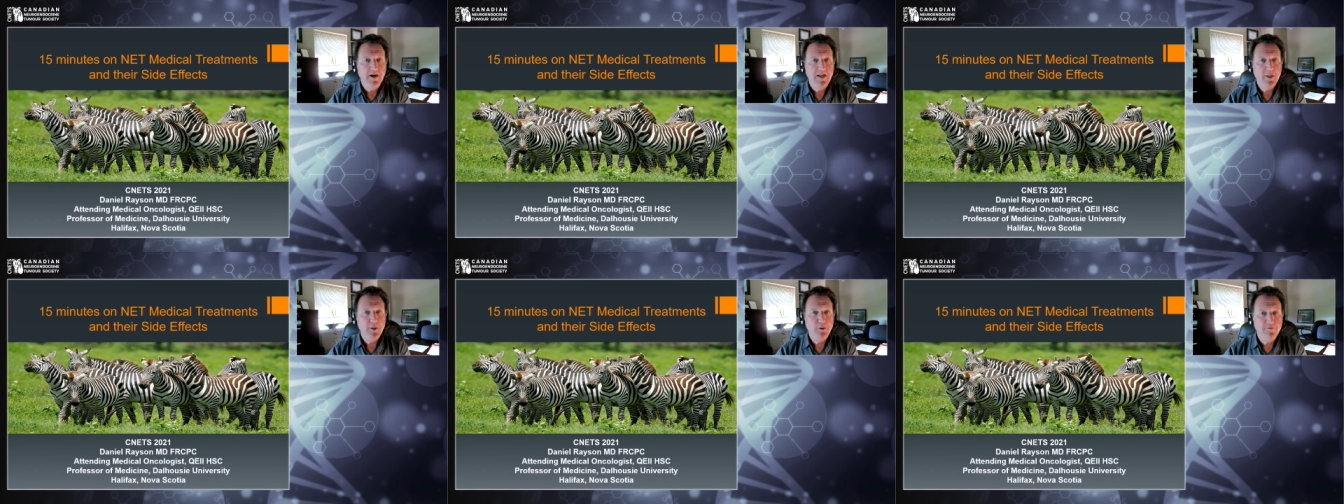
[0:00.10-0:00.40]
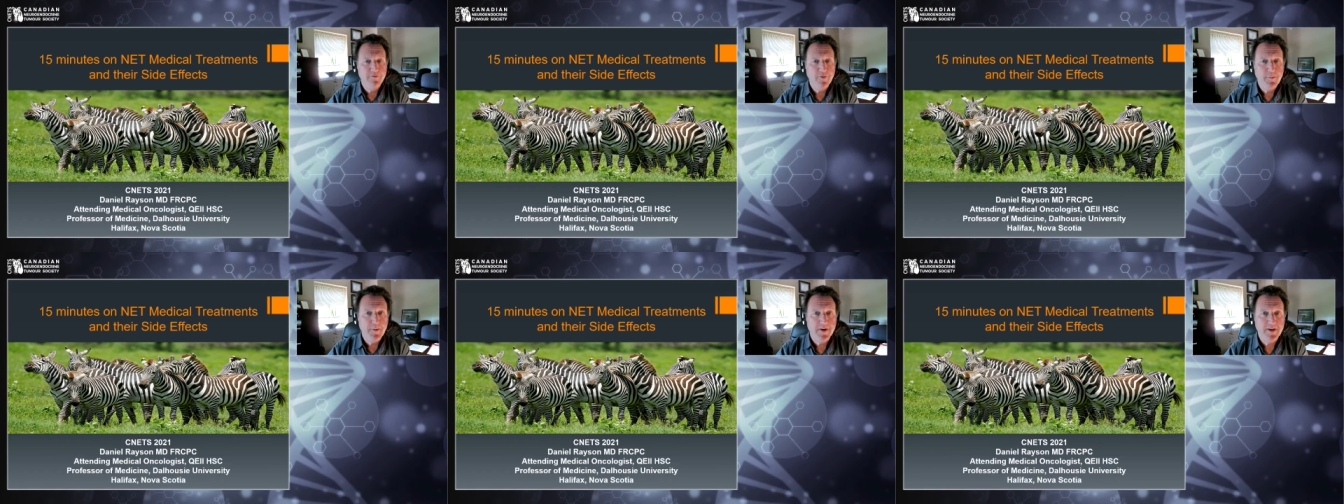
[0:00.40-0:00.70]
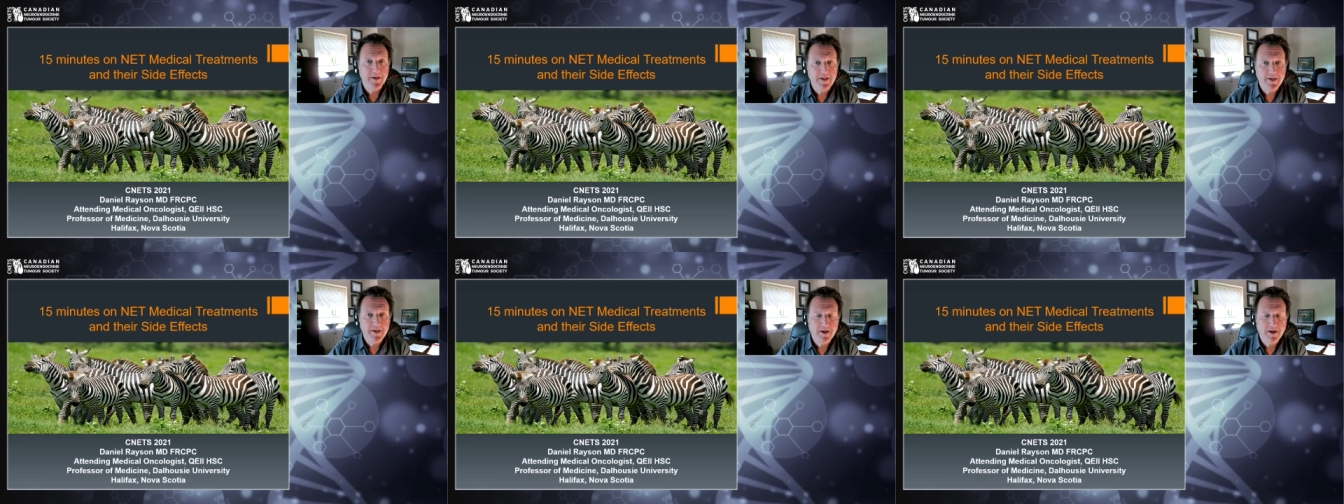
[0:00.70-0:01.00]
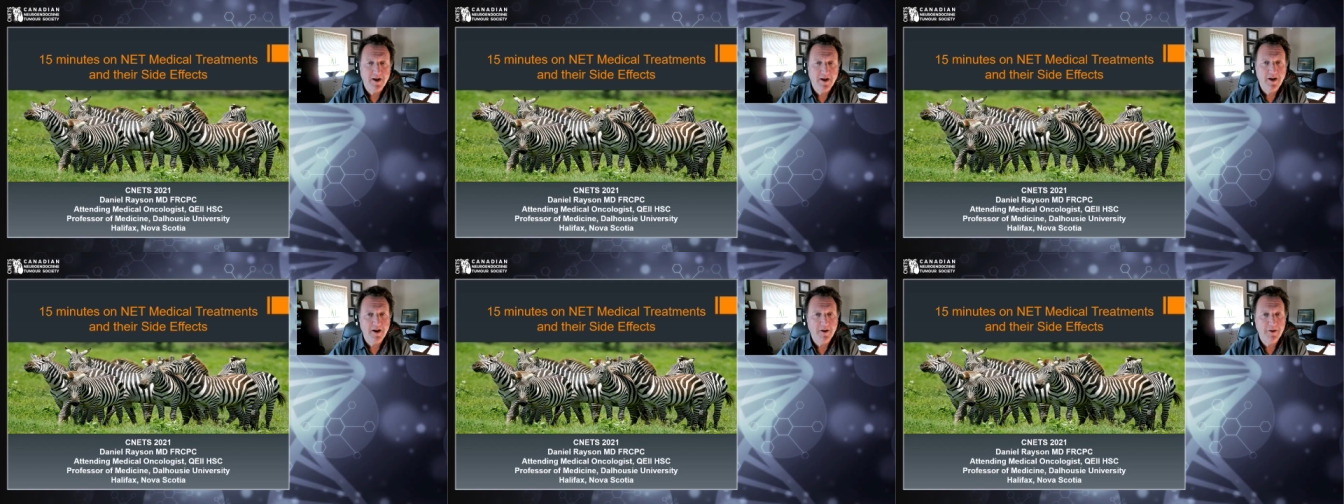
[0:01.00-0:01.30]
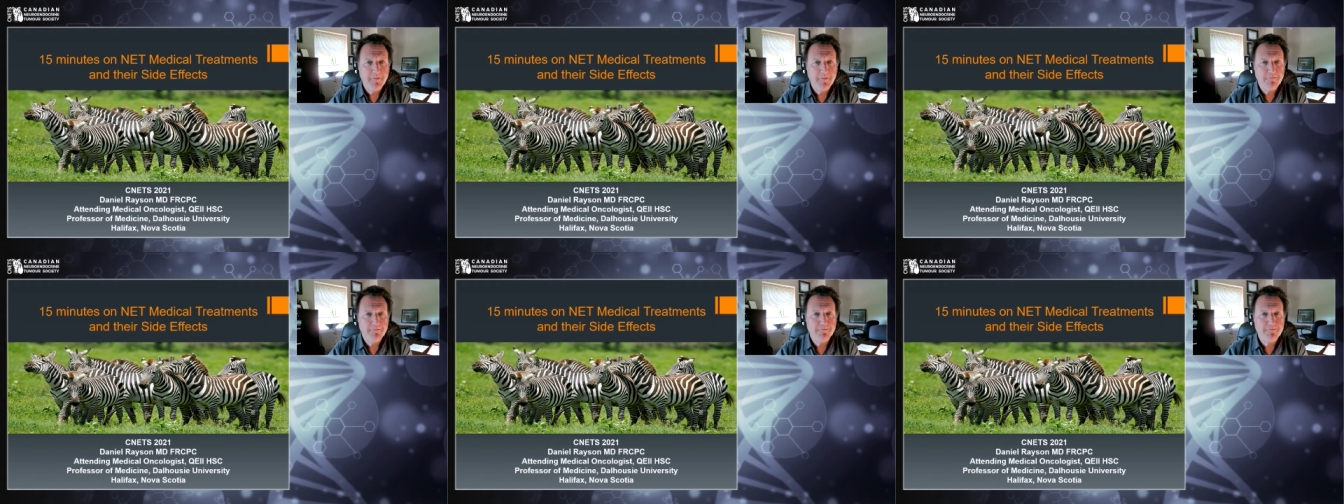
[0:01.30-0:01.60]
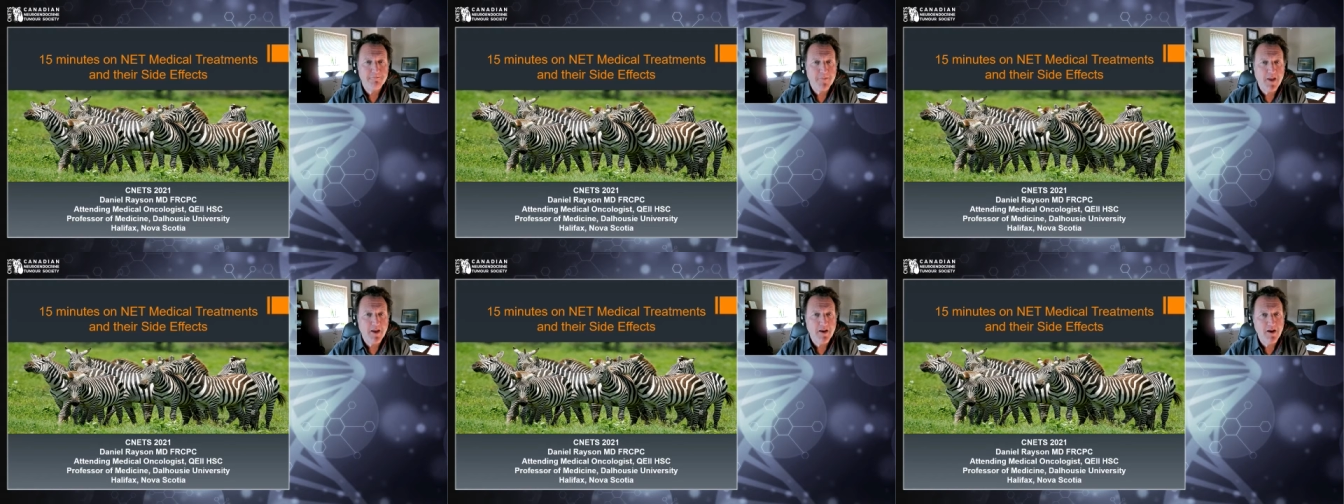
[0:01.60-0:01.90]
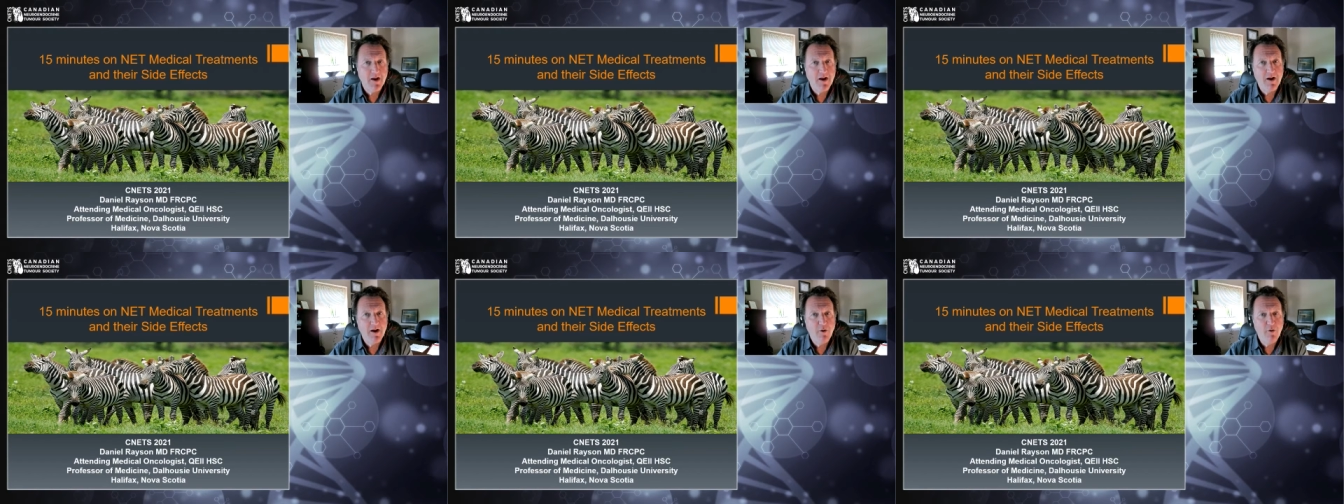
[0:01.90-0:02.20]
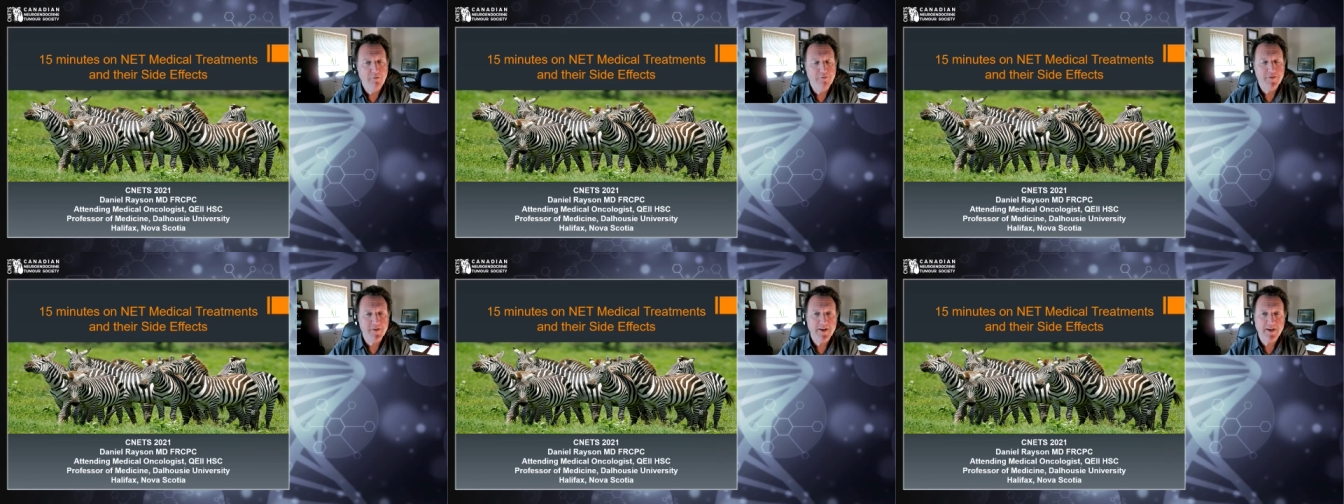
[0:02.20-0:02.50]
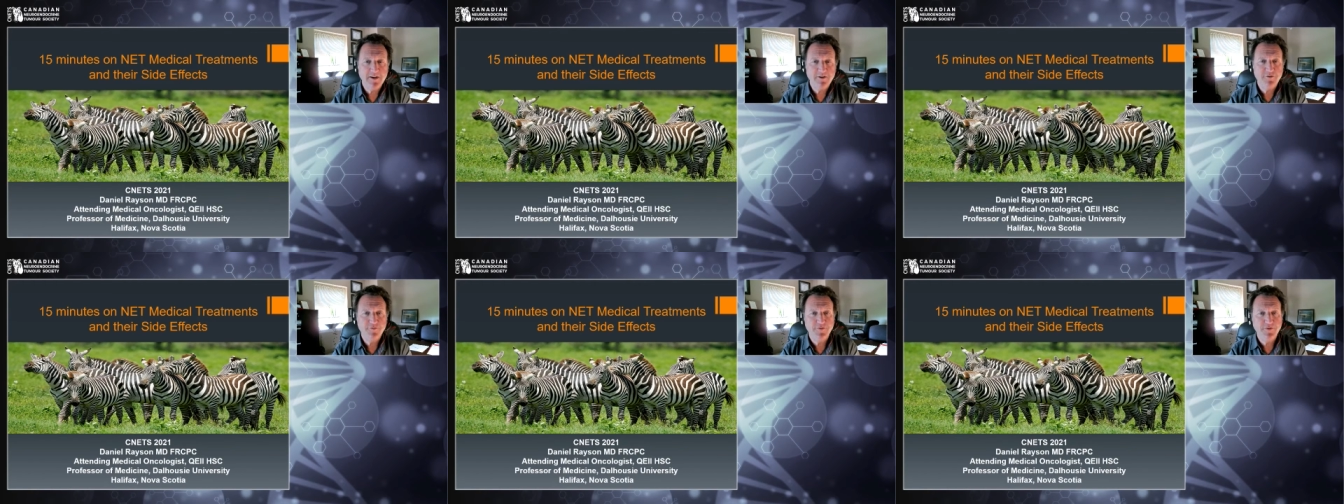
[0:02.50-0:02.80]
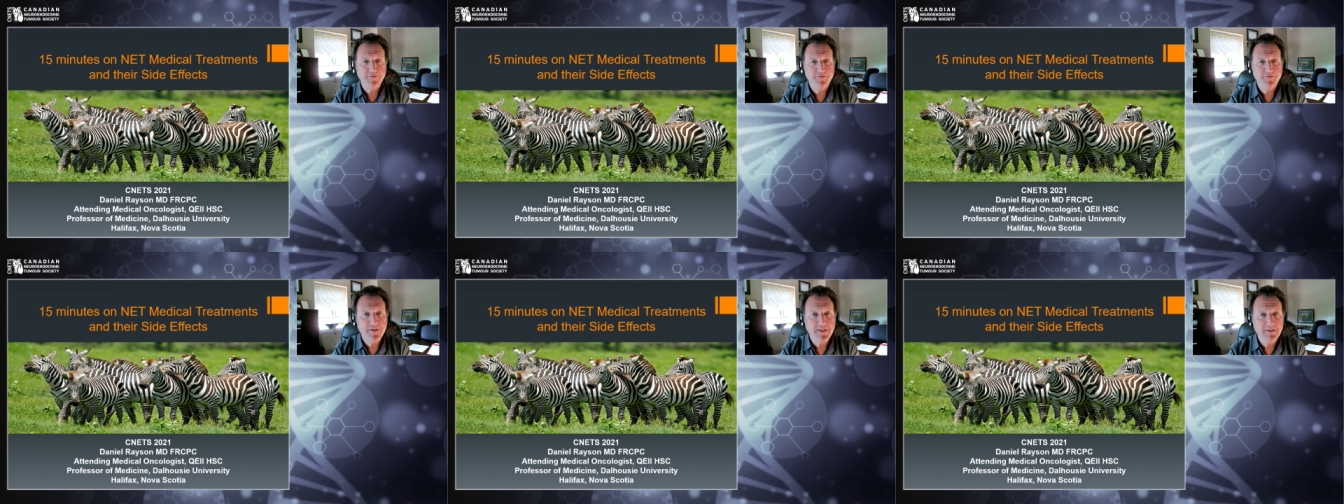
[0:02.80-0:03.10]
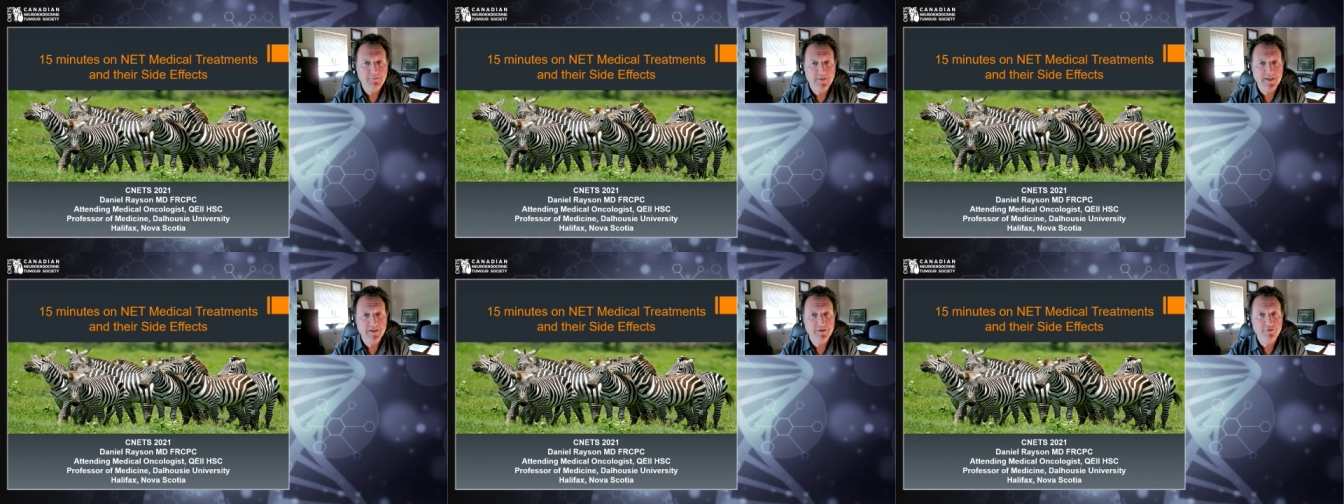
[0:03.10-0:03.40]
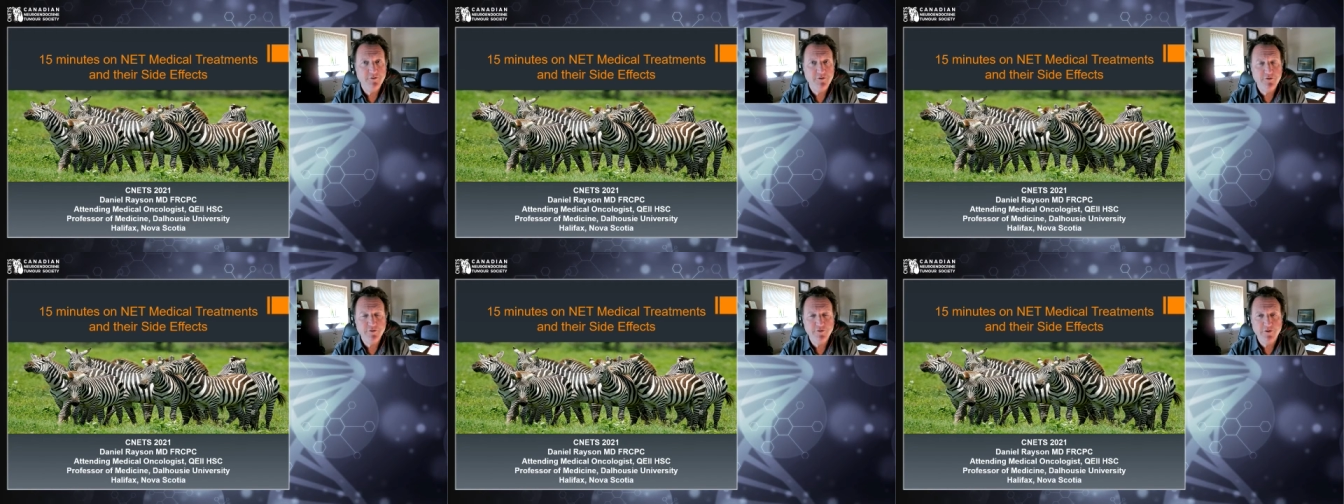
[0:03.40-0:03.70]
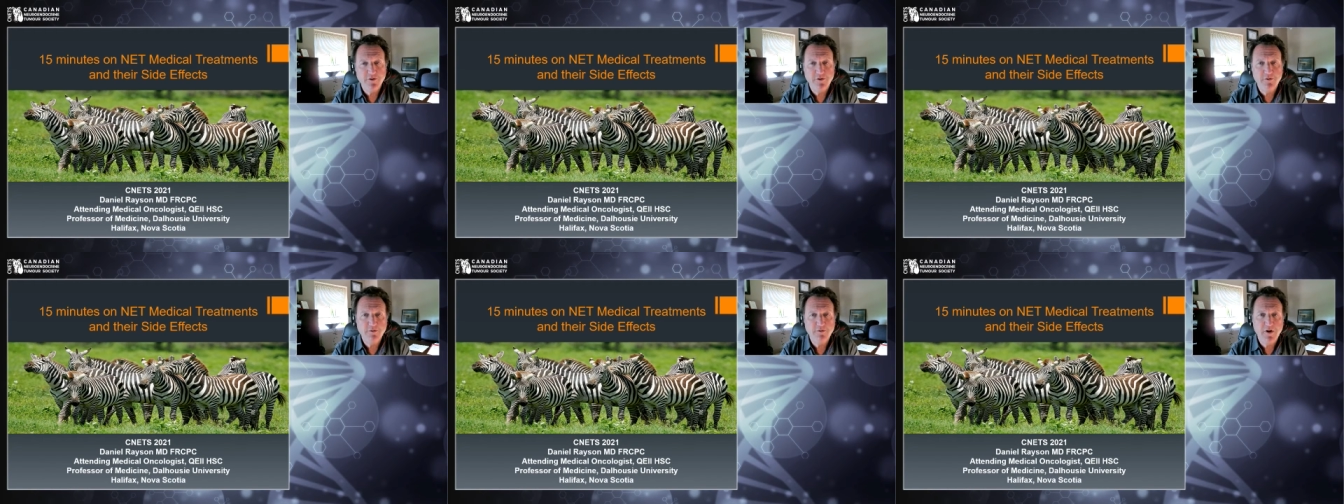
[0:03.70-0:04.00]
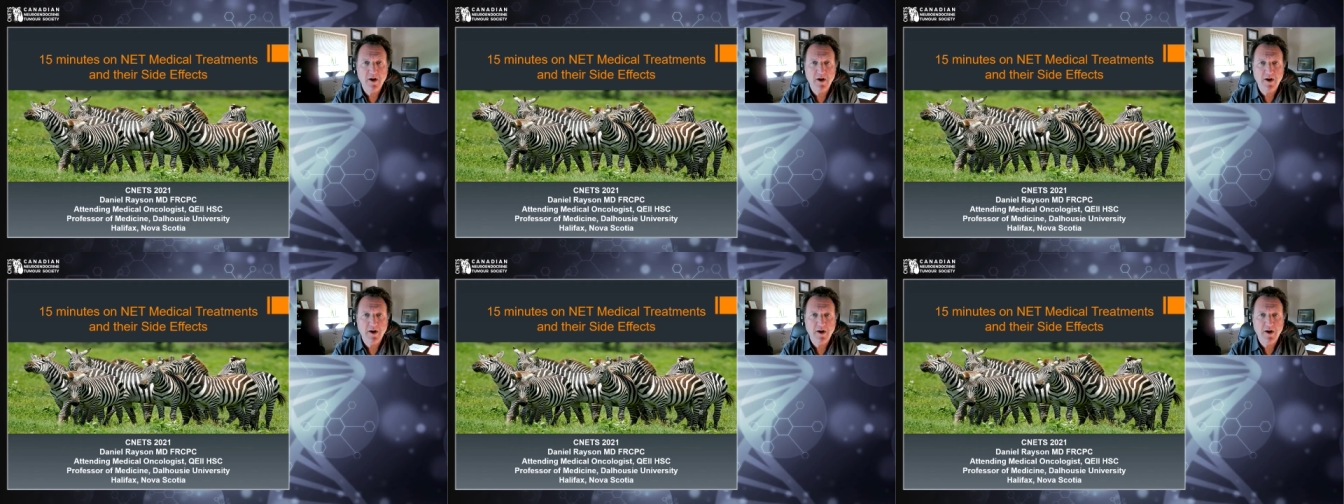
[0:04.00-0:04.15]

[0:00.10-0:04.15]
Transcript: Hello, everybody. Um, over the next 15 minutes or so,